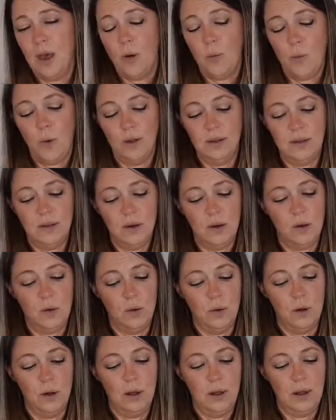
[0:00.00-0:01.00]
Once they're
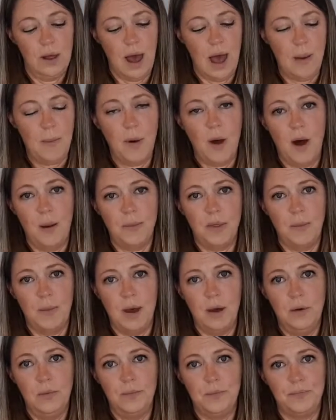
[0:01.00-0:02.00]
cool, I pop them
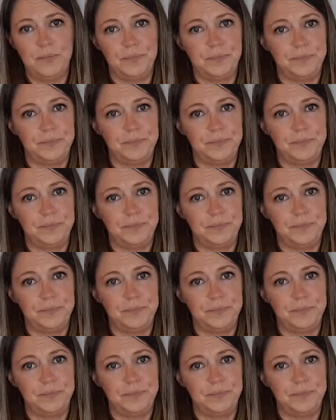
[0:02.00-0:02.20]
out.